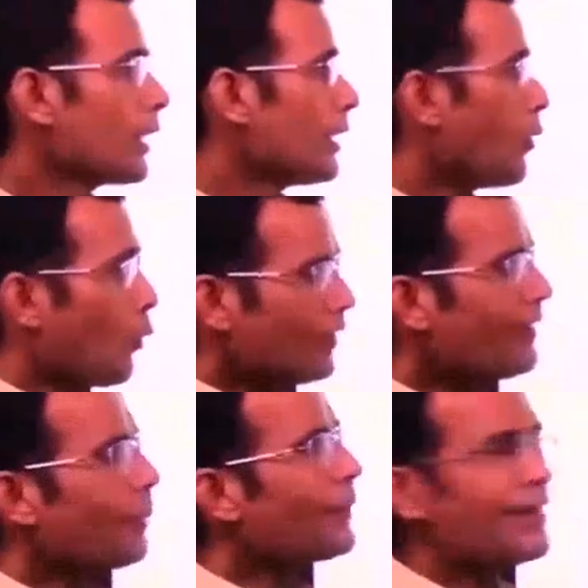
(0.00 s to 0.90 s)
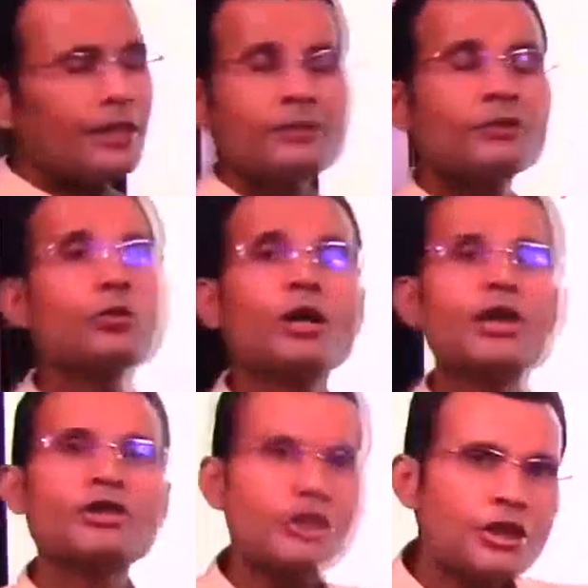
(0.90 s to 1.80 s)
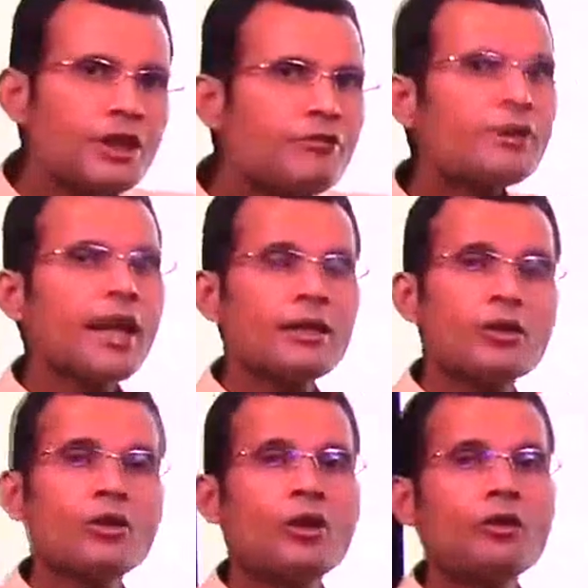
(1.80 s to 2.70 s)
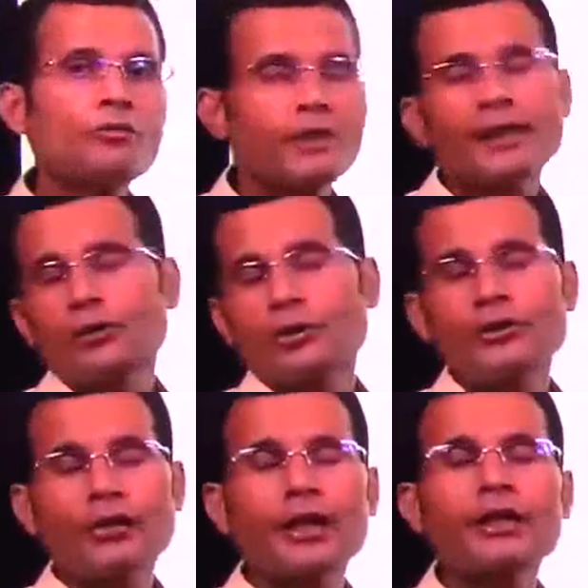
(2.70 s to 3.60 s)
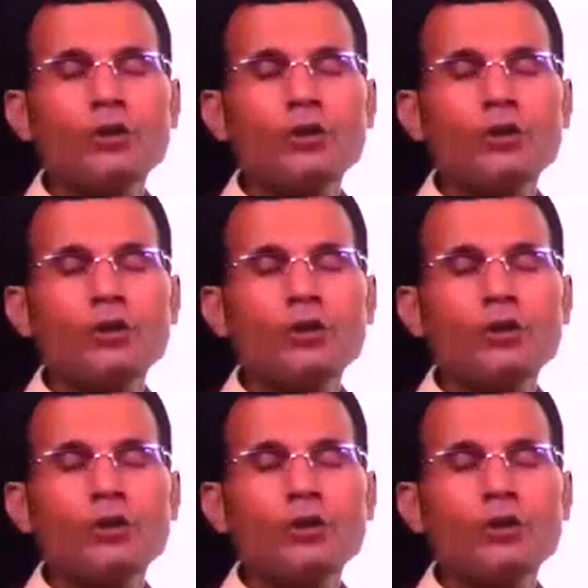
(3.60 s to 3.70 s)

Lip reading: Now what is happening is, to achieve that law of electron neutrality,